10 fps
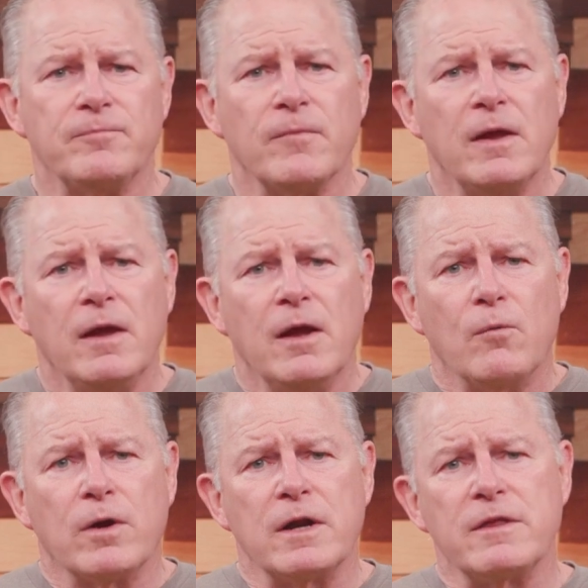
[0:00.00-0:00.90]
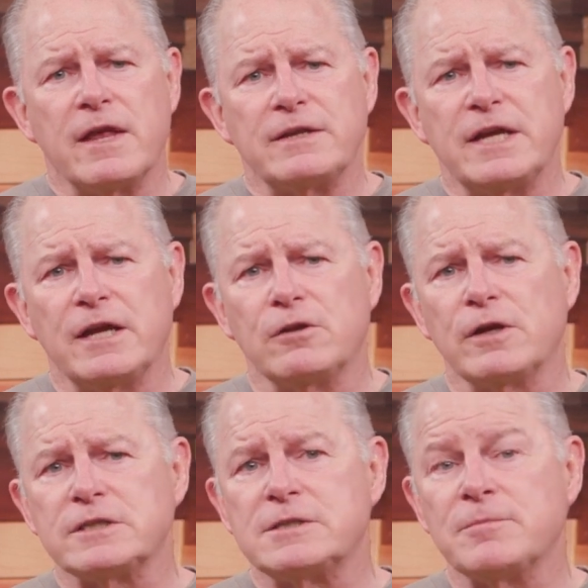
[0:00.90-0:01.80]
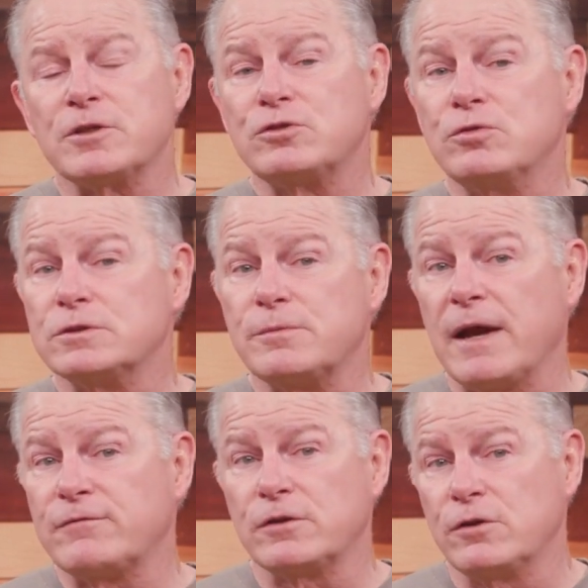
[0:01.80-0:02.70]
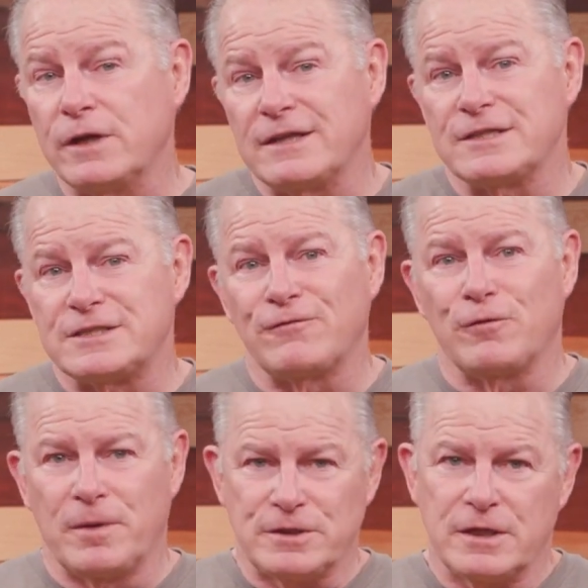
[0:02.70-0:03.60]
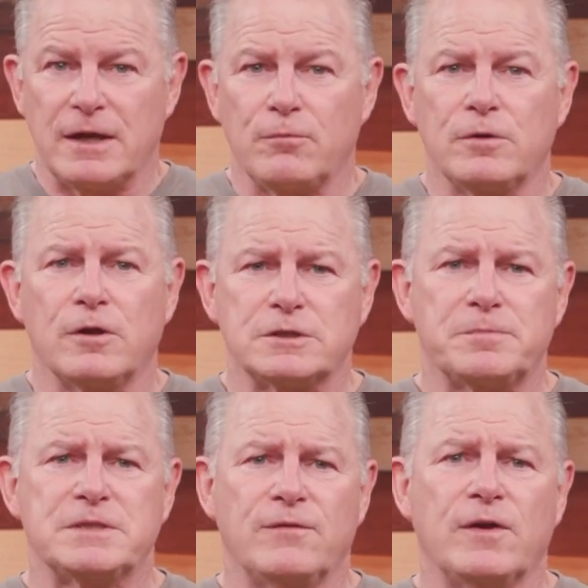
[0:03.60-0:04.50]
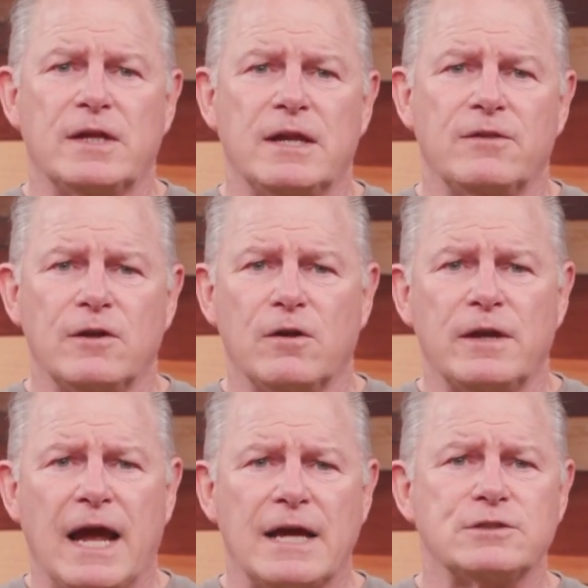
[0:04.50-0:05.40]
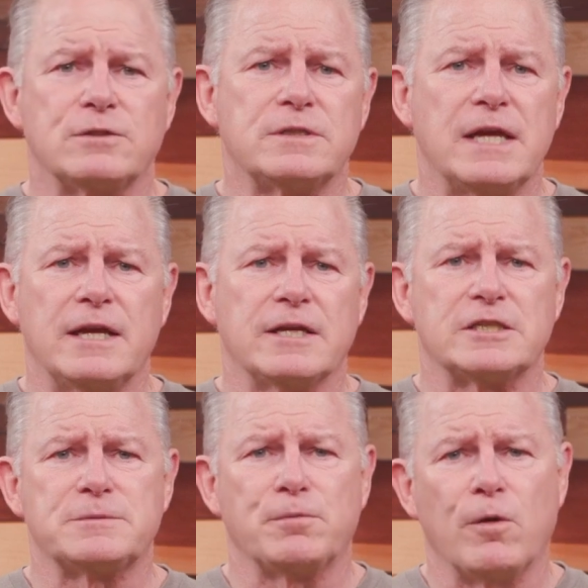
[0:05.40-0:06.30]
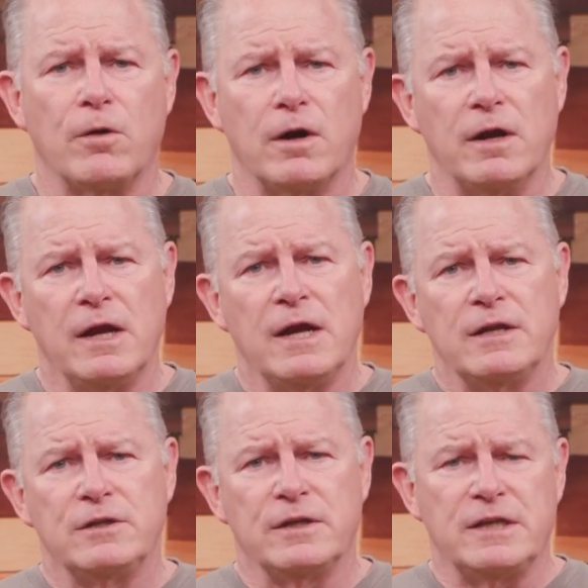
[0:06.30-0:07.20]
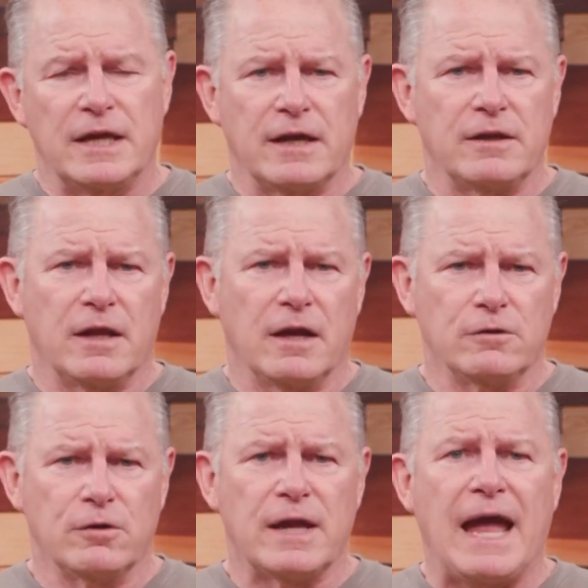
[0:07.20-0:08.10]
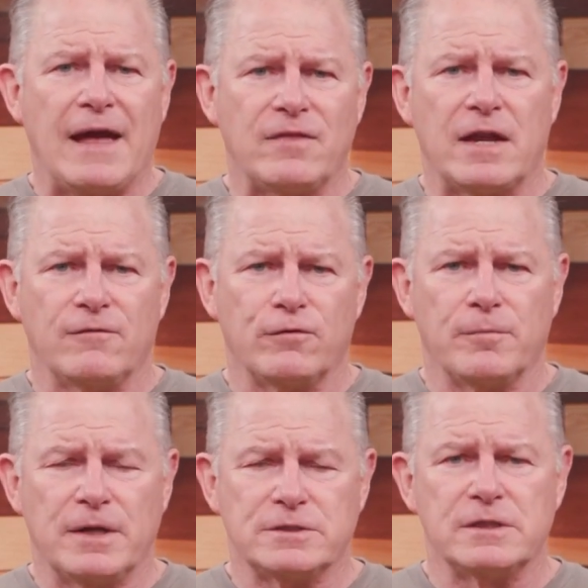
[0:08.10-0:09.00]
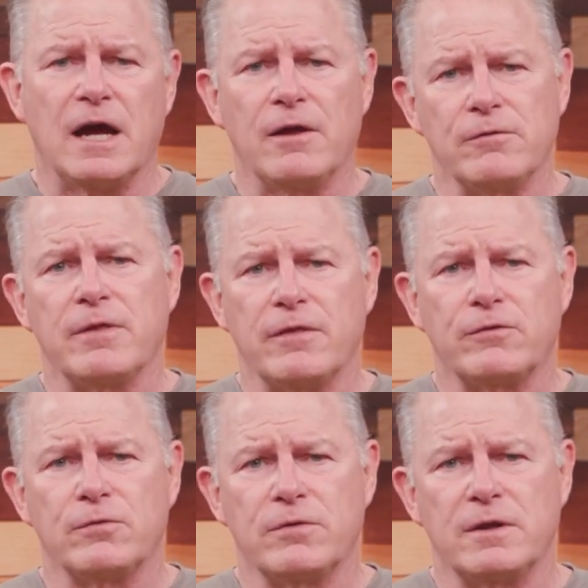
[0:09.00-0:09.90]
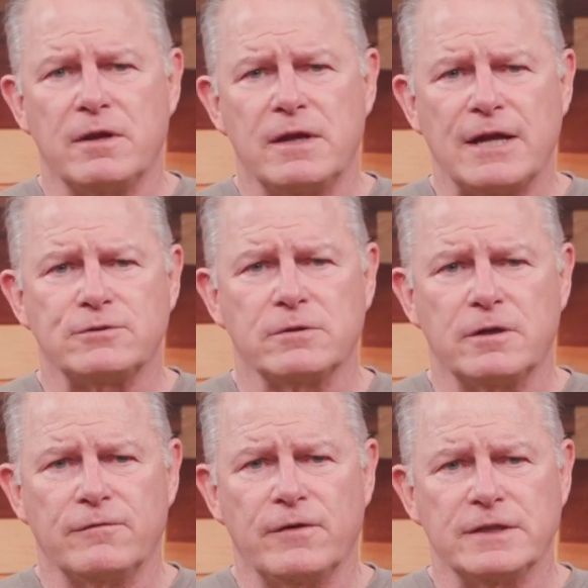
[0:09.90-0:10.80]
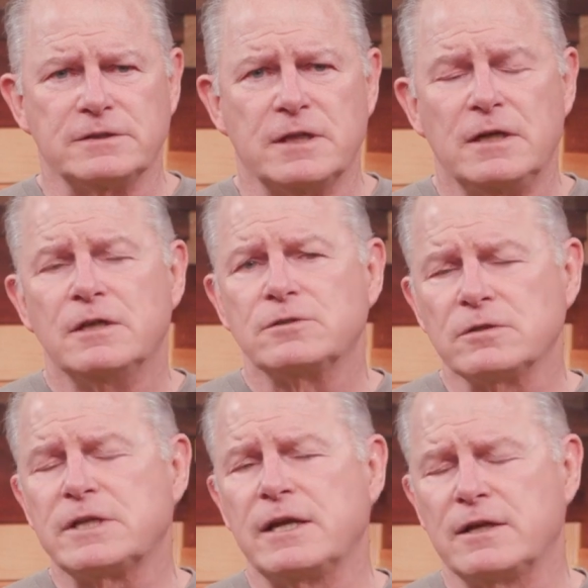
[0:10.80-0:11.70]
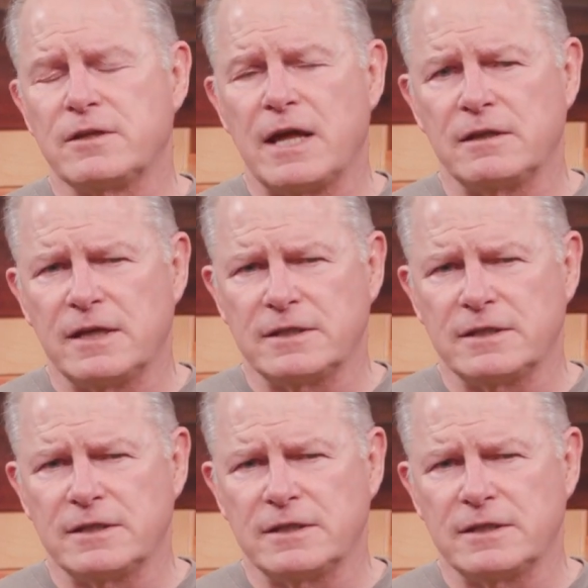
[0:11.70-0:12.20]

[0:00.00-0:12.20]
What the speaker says: We're going to then take a look at some of the tools we have to look at this information, and we'll look specifically at a thing called Azure Data Explorer to take a look at that information other than through the natural interface. So let's get into that lesson.